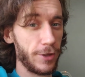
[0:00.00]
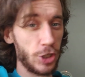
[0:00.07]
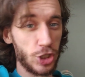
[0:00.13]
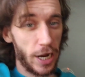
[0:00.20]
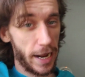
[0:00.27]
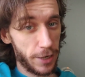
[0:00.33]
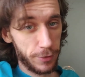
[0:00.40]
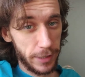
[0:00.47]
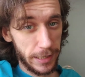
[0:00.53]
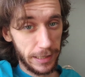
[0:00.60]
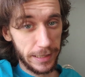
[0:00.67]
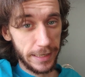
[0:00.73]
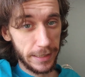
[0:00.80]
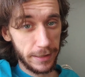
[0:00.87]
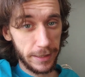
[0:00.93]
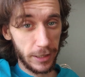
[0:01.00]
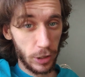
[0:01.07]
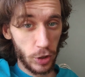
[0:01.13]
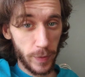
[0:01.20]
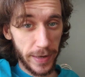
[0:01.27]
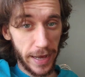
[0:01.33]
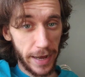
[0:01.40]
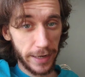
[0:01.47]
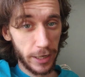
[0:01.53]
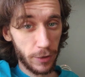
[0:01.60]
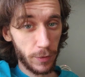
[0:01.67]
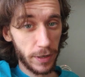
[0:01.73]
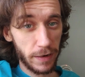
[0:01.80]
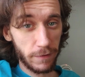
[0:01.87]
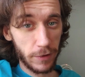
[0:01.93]
shadowy elite, the Illuminati,
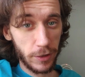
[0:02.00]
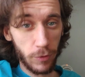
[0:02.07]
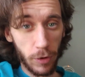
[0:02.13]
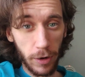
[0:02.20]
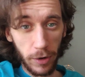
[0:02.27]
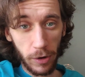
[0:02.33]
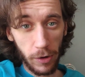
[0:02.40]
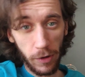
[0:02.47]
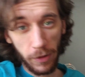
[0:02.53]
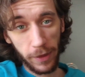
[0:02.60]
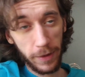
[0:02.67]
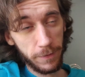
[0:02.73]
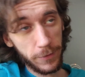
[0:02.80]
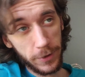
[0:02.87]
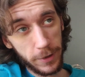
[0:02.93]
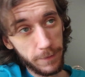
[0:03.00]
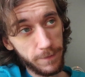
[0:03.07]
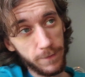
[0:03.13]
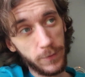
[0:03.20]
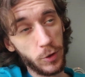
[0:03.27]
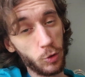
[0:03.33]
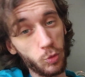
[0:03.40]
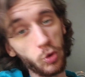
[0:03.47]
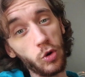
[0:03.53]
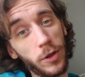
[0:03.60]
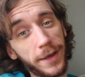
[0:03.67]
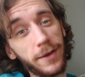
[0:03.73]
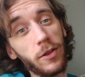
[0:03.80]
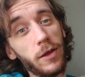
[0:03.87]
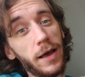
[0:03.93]
or whatever you want to call them, the
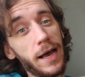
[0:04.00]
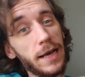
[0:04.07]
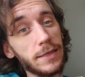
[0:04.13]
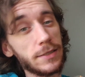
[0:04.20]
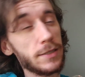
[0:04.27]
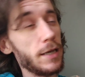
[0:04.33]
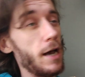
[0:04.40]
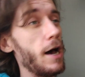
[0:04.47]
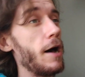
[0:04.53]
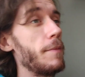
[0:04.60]
ruling class.